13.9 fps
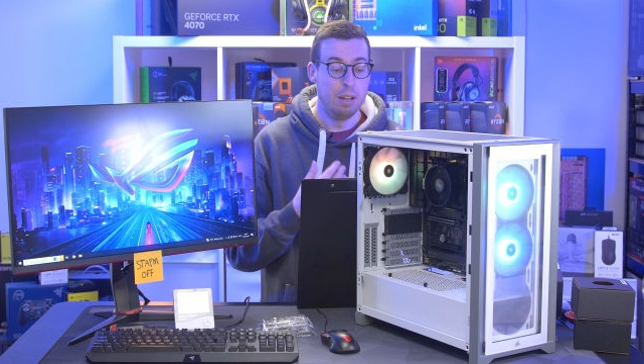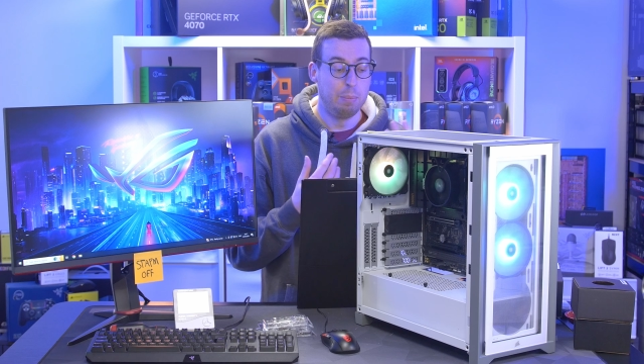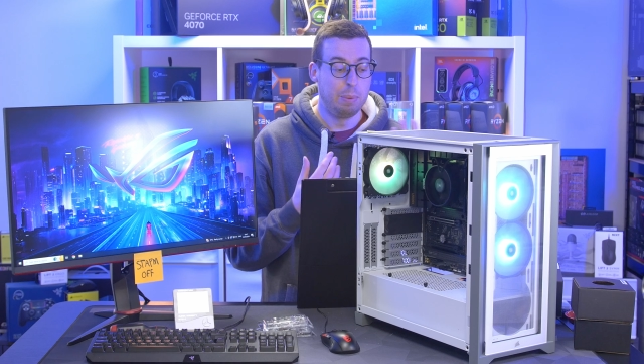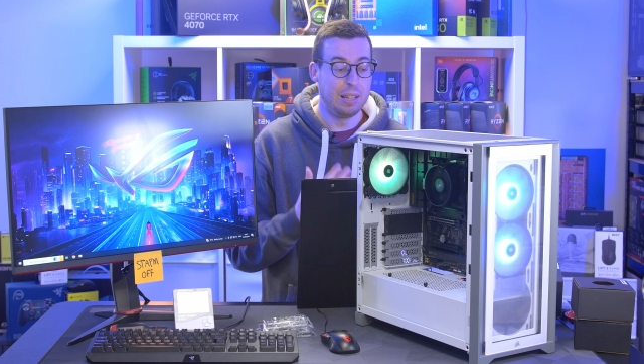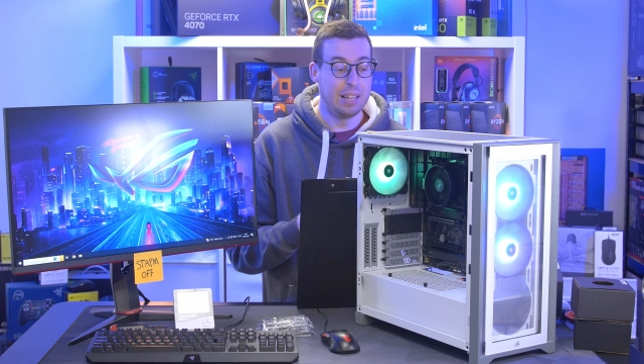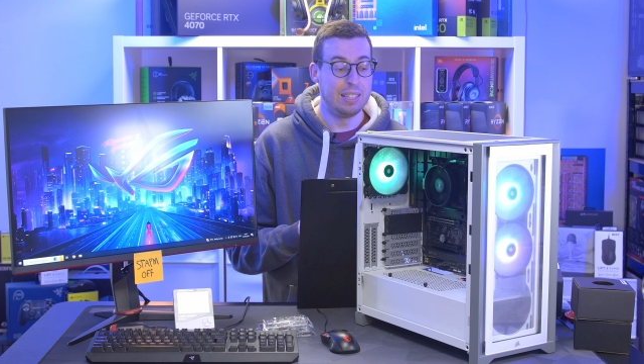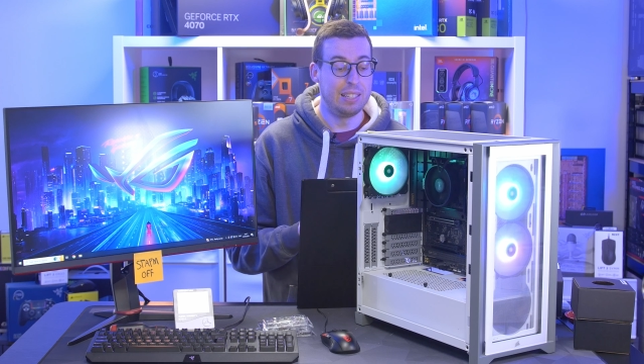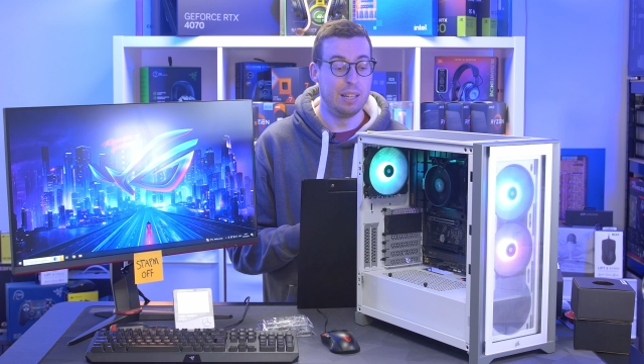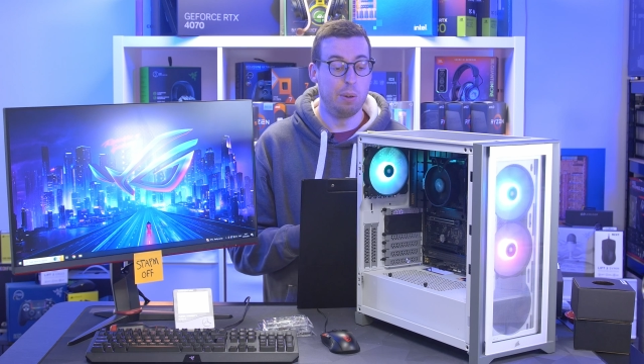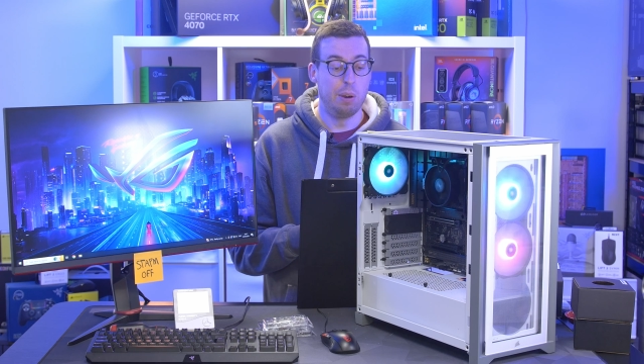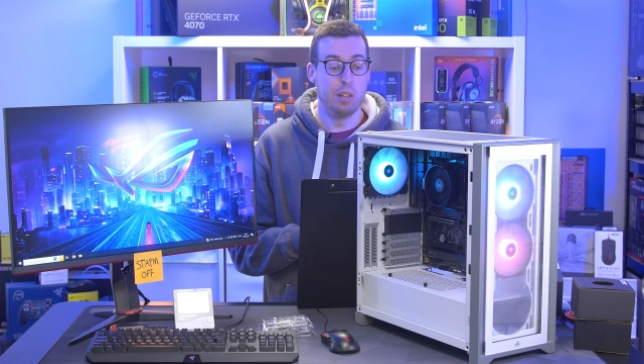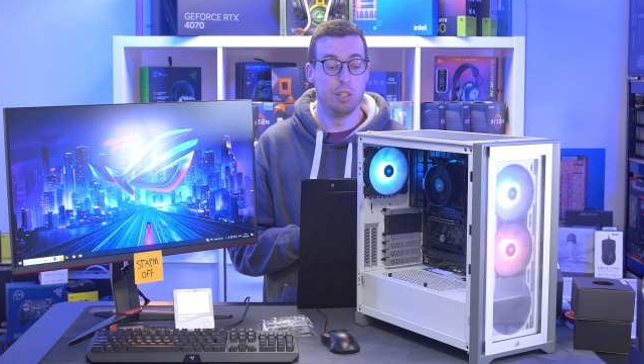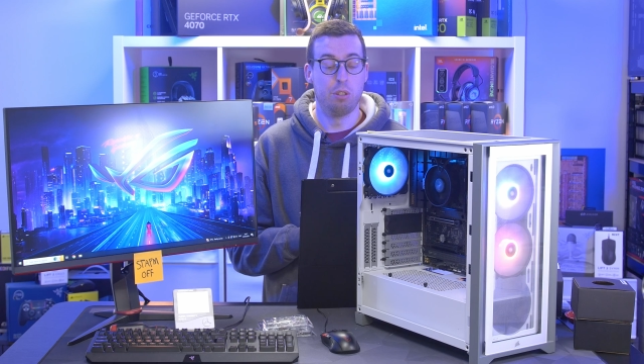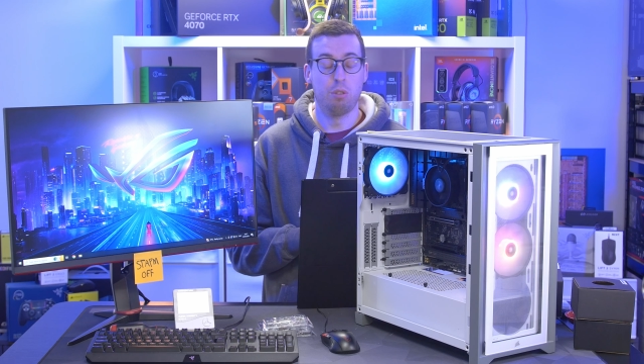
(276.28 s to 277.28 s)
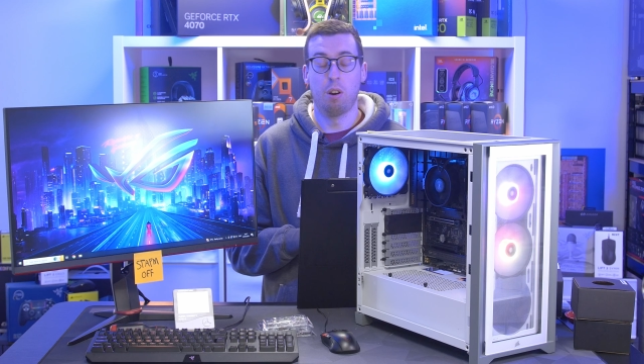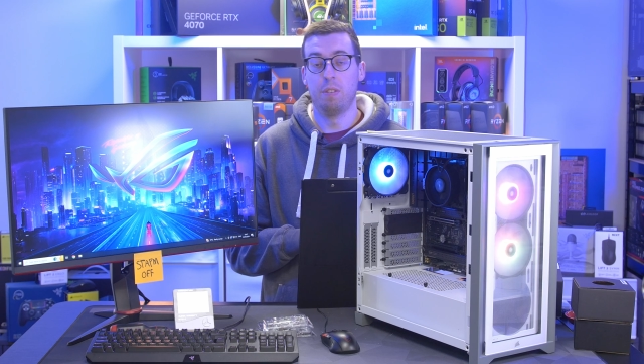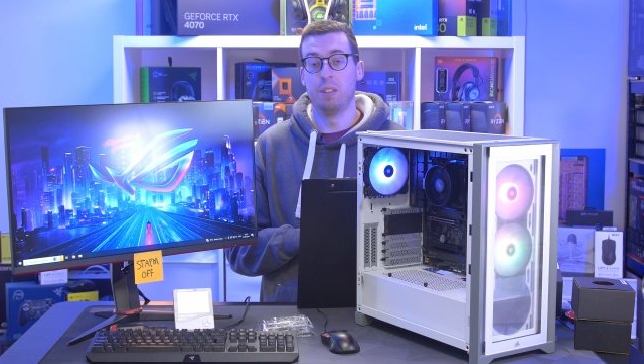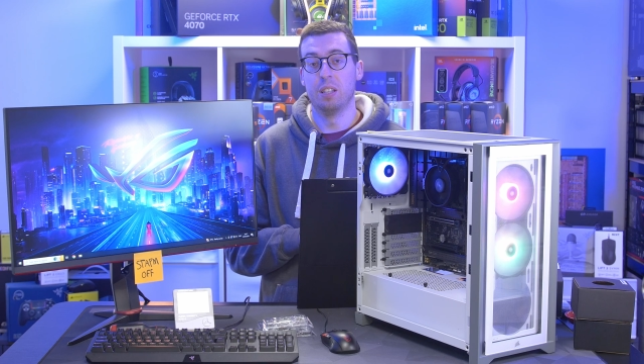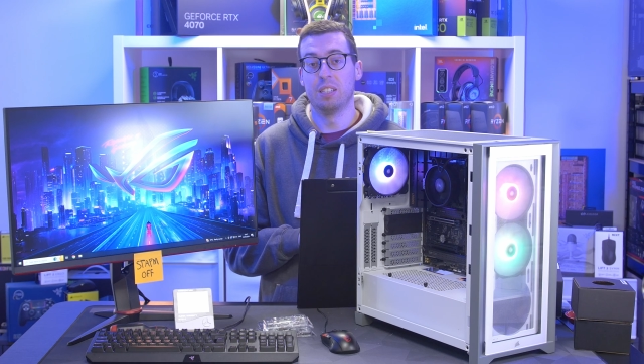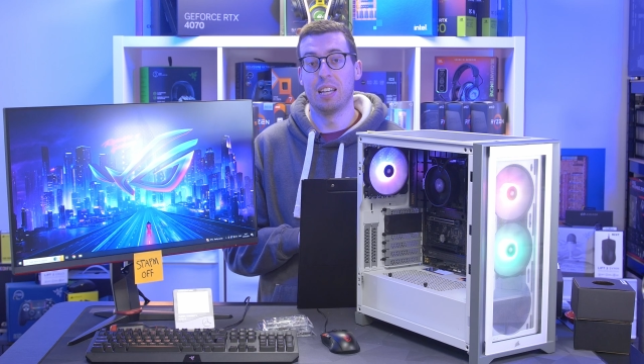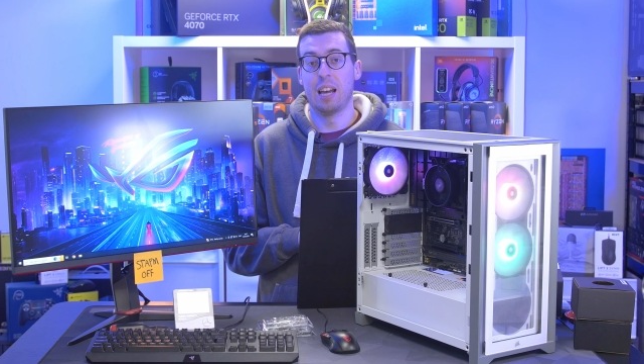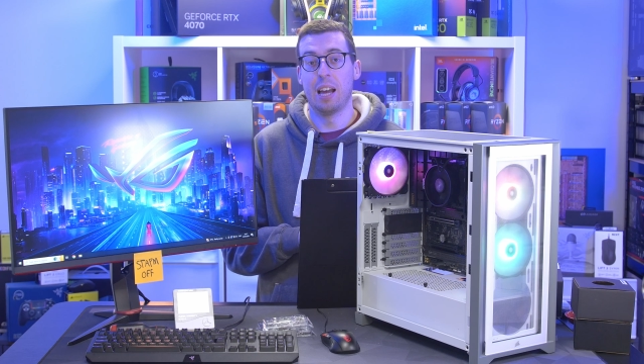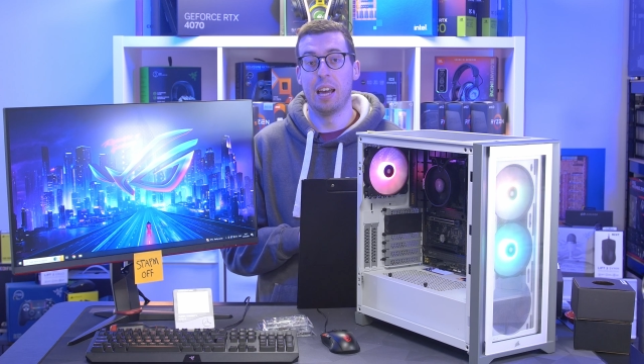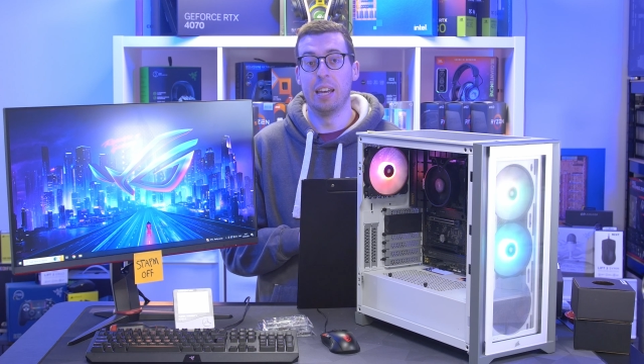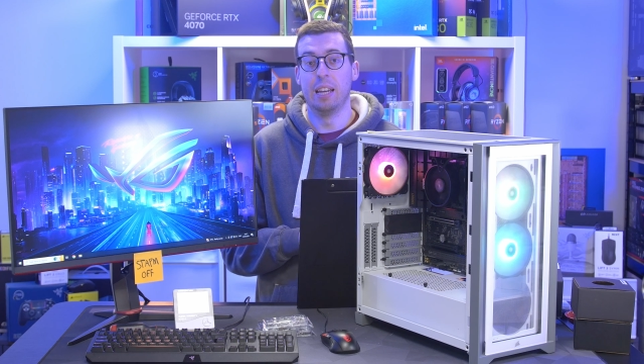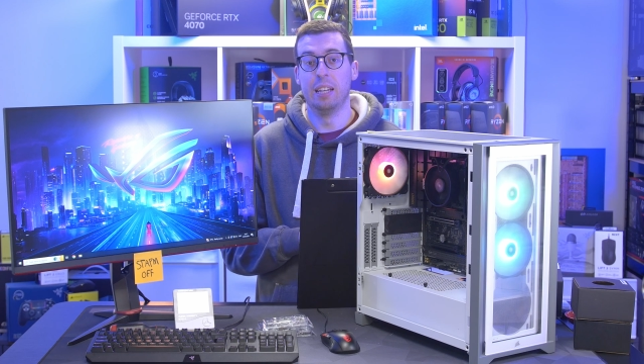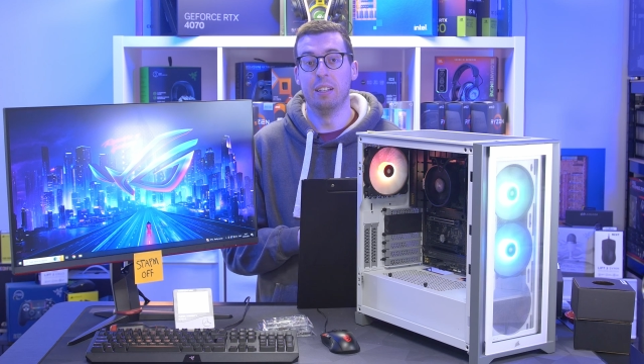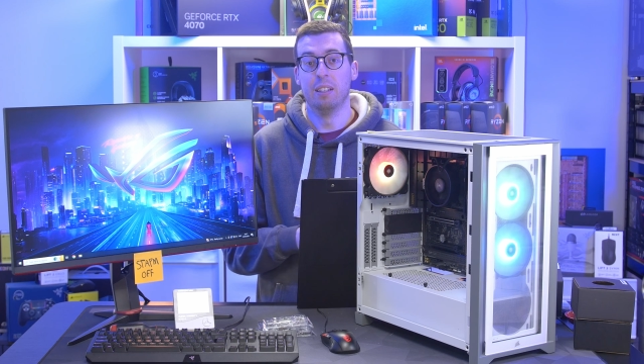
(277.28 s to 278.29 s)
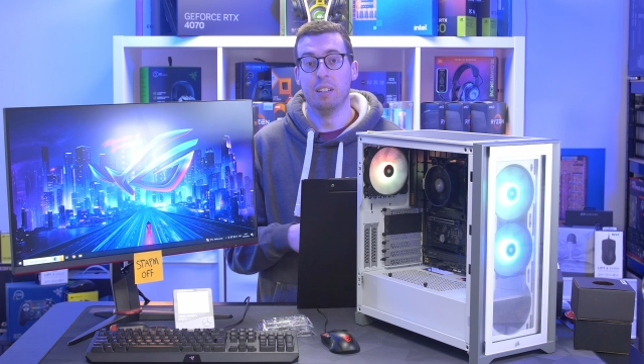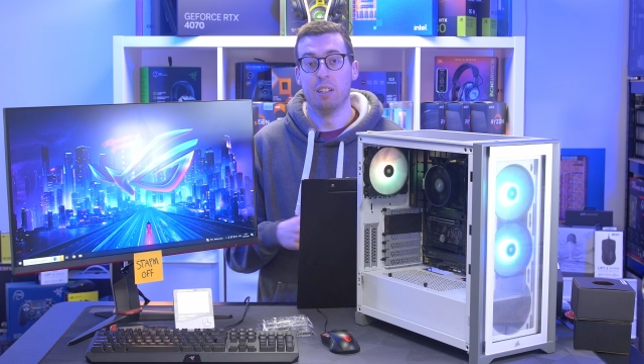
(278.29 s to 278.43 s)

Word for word: but that still is a drive that's at a